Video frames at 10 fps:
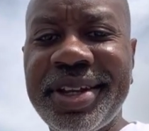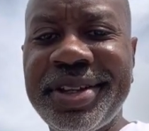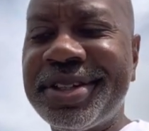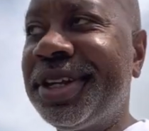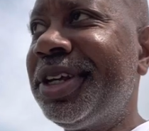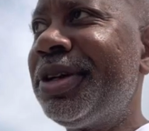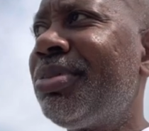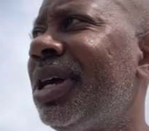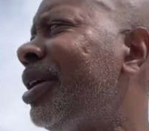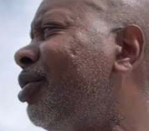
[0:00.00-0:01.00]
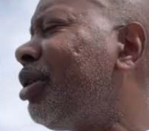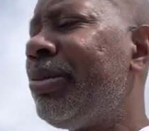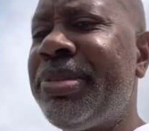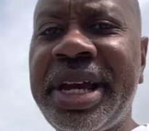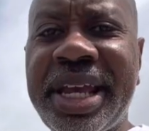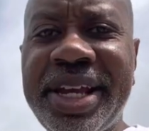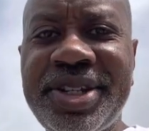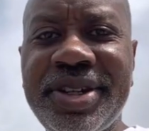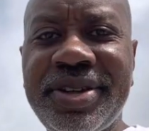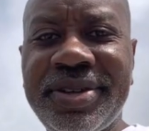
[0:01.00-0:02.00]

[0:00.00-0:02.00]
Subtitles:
It's Glenn Blackwell back at you.